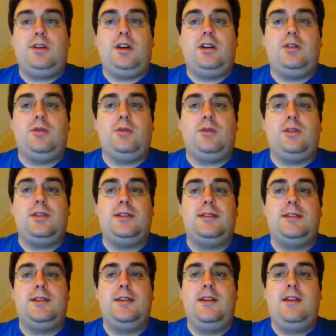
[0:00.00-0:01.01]

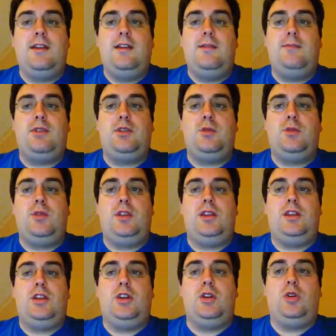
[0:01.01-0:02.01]
congruence
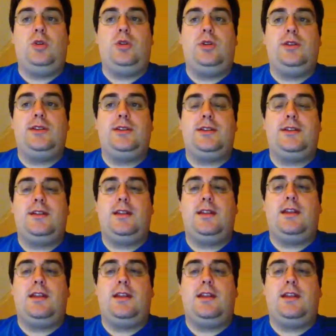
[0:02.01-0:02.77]
between the goals